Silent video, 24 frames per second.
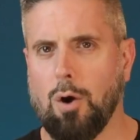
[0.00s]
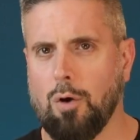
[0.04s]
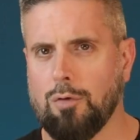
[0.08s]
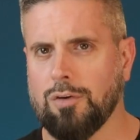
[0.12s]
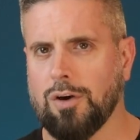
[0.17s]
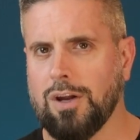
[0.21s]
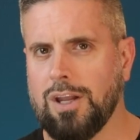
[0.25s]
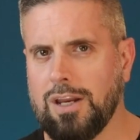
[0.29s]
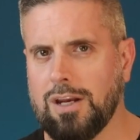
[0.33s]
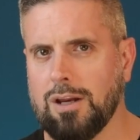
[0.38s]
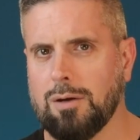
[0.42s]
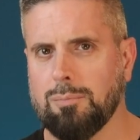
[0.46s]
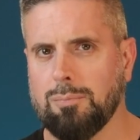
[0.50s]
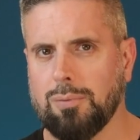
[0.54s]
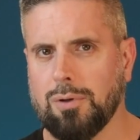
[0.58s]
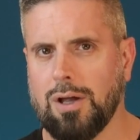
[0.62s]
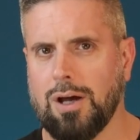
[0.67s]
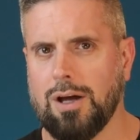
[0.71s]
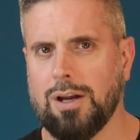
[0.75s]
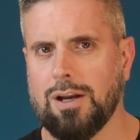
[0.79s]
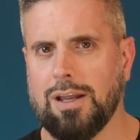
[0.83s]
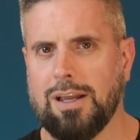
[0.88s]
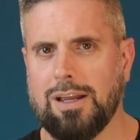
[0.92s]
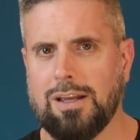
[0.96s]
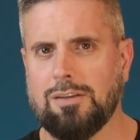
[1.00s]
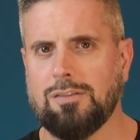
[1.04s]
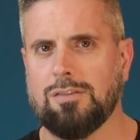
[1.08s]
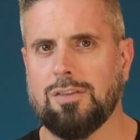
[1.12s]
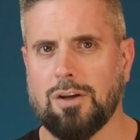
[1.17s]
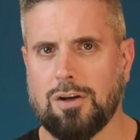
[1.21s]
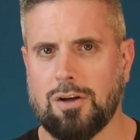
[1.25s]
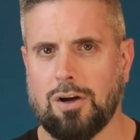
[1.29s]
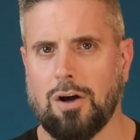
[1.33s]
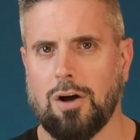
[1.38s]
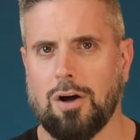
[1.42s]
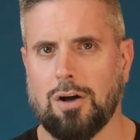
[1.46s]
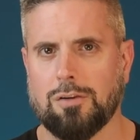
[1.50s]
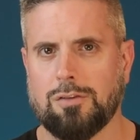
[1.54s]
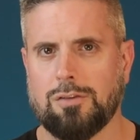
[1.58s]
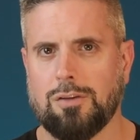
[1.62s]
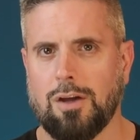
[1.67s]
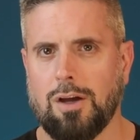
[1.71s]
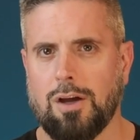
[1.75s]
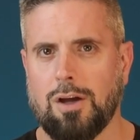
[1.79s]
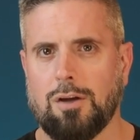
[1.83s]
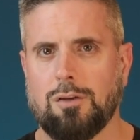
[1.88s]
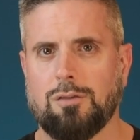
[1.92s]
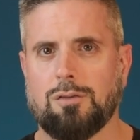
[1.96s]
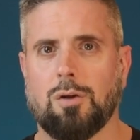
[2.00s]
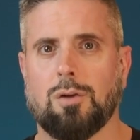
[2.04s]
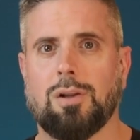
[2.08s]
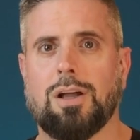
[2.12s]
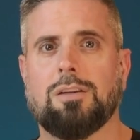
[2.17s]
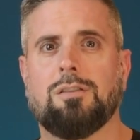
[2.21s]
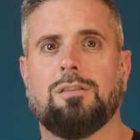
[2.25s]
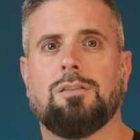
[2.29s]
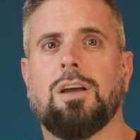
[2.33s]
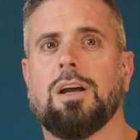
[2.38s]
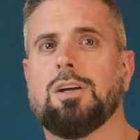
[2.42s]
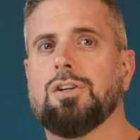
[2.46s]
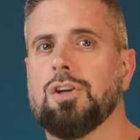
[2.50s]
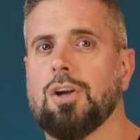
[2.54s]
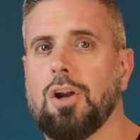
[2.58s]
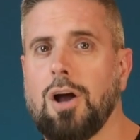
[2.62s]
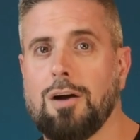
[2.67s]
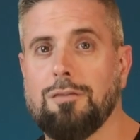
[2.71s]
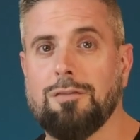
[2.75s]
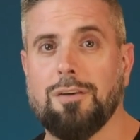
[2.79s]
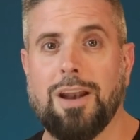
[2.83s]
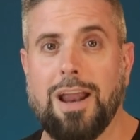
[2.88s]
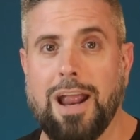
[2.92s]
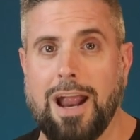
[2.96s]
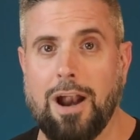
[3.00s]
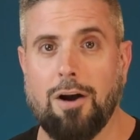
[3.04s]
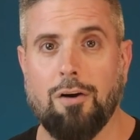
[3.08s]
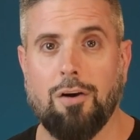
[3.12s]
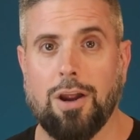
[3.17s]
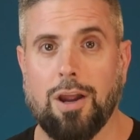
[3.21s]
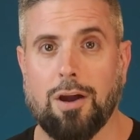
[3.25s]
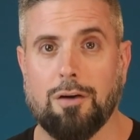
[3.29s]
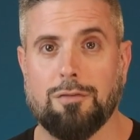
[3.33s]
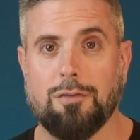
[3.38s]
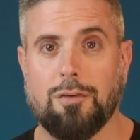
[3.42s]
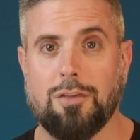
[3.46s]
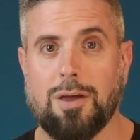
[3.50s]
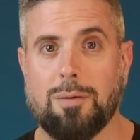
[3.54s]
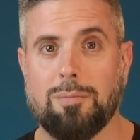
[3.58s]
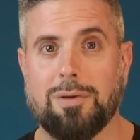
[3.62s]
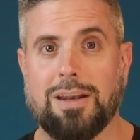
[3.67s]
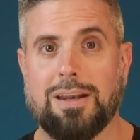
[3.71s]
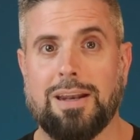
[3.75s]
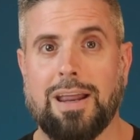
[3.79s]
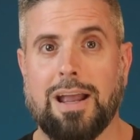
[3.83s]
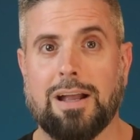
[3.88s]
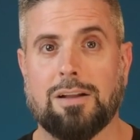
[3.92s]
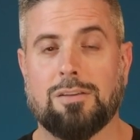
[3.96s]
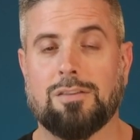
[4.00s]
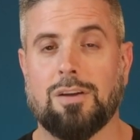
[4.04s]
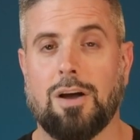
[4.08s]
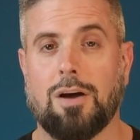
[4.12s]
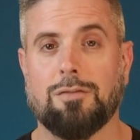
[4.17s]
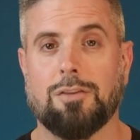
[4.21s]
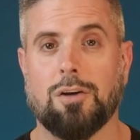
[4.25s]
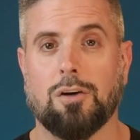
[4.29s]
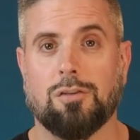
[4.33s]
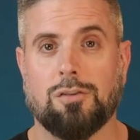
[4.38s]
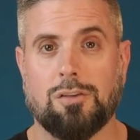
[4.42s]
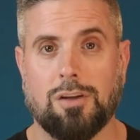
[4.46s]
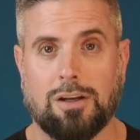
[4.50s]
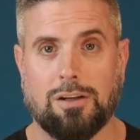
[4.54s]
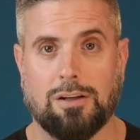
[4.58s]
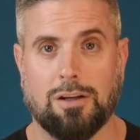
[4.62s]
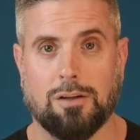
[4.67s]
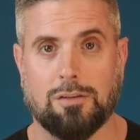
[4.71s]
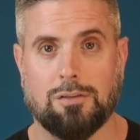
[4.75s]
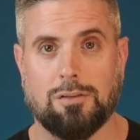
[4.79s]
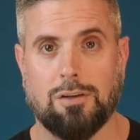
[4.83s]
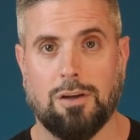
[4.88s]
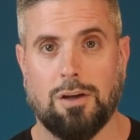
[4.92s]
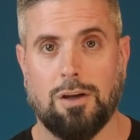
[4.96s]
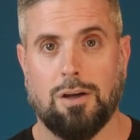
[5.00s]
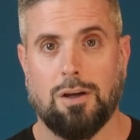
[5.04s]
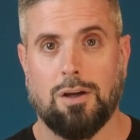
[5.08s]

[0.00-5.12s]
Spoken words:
overheated blood is the cause, so let's section off an area for them to dance off their sickness.